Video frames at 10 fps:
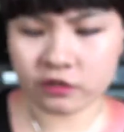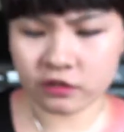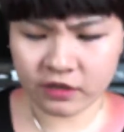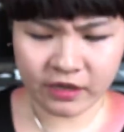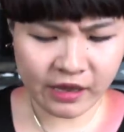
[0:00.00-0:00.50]
the
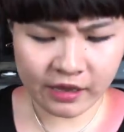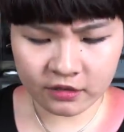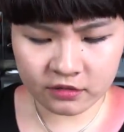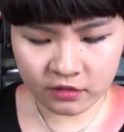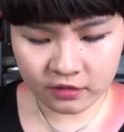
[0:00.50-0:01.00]
Cat
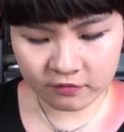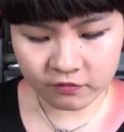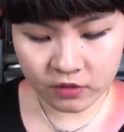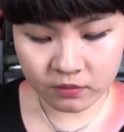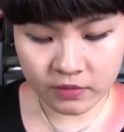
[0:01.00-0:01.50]
um,
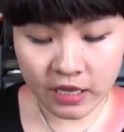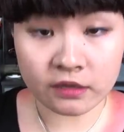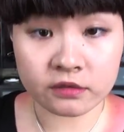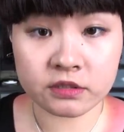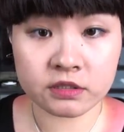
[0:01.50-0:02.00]
from
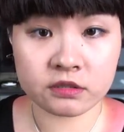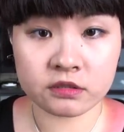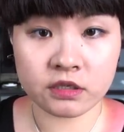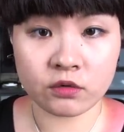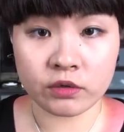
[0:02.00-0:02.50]
Alice
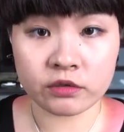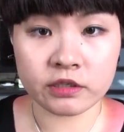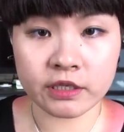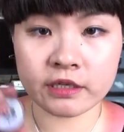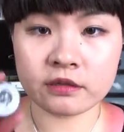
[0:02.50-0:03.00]
in
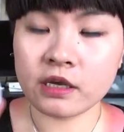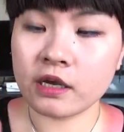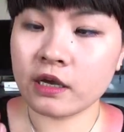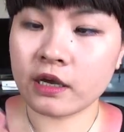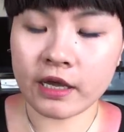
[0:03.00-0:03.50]
Wonderland,
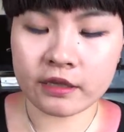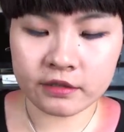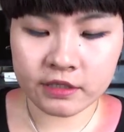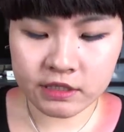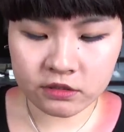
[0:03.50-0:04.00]
and
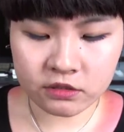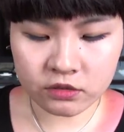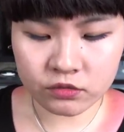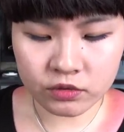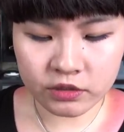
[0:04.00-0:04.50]
this is
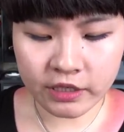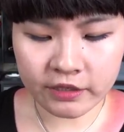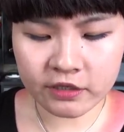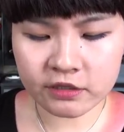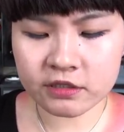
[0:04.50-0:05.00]
a really, I
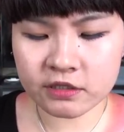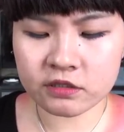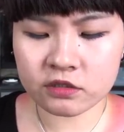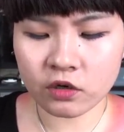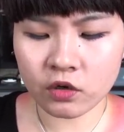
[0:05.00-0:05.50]
think this
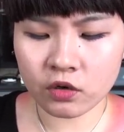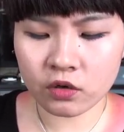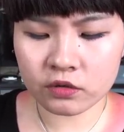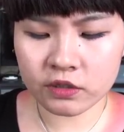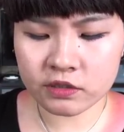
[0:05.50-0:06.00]
is
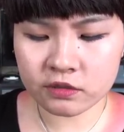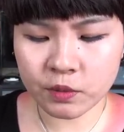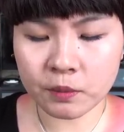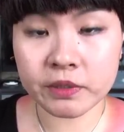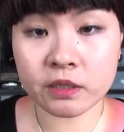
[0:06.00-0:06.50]
her, this is
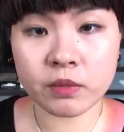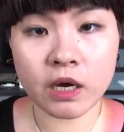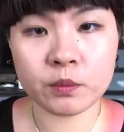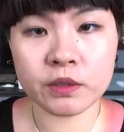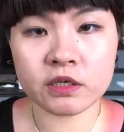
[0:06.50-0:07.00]
Pumpkin
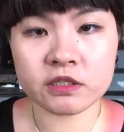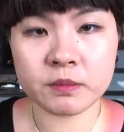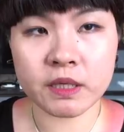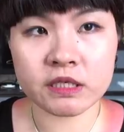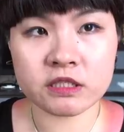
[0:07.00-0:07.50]
Poppy
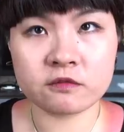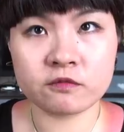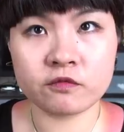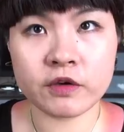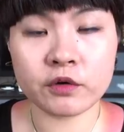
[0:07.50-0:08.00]
Cosmetics'
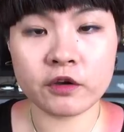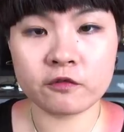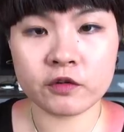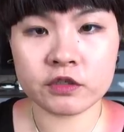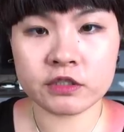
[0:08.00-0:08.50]
very
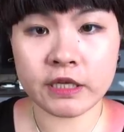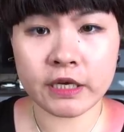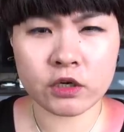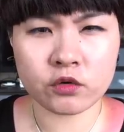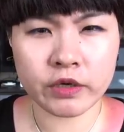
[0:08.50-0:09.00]
first
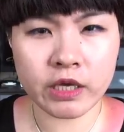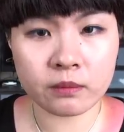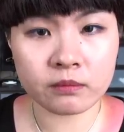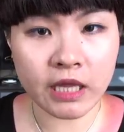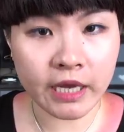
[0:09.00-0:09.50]
like
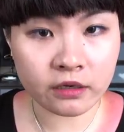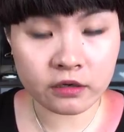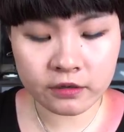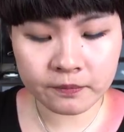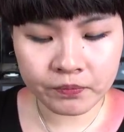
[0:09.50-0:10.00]
cream
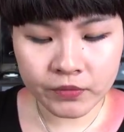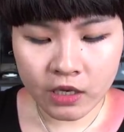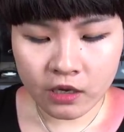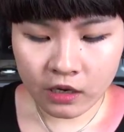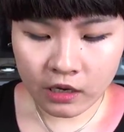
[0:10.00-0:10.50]
liner.
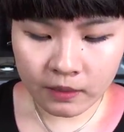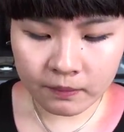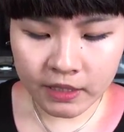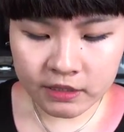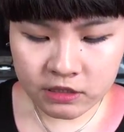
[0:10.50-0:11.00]

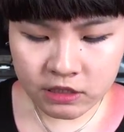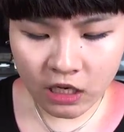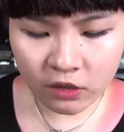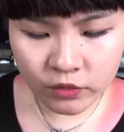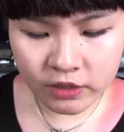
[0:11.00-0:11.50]
Um, it's
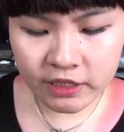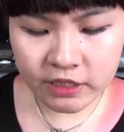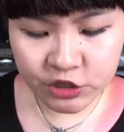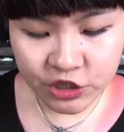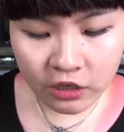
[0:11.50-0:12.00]
not really
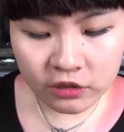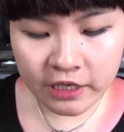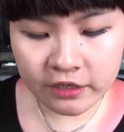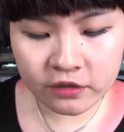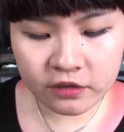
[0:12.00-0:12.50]
a gel
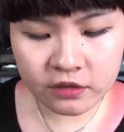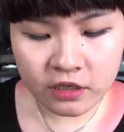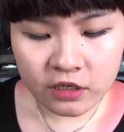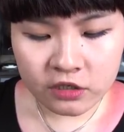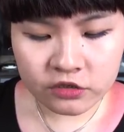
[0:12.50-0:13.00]
liner,
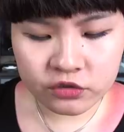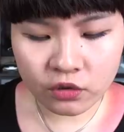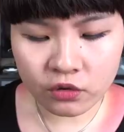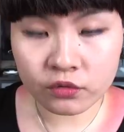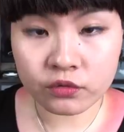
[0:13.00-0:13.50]

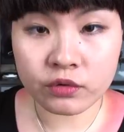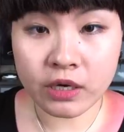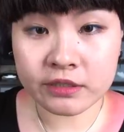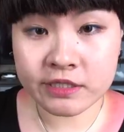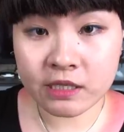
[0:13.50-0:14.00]
so you
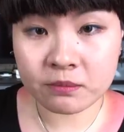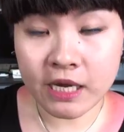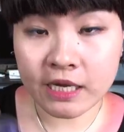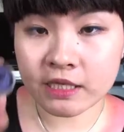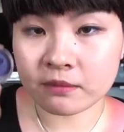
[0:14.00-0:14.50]
gotta keep
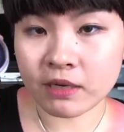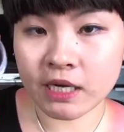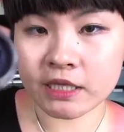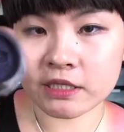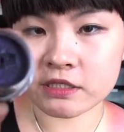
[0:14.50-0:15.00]
that in
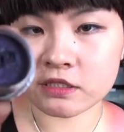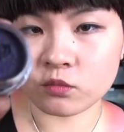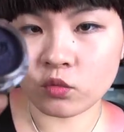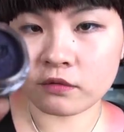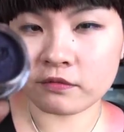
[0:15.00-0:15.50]
mind. This is
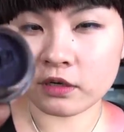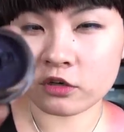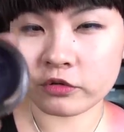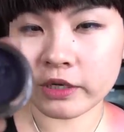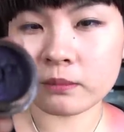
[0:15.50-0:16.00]
more of a
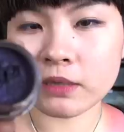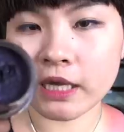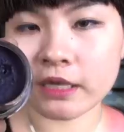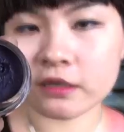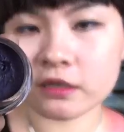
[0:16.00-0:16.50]
cream
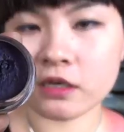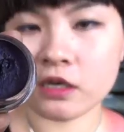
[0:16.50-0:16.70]
liner,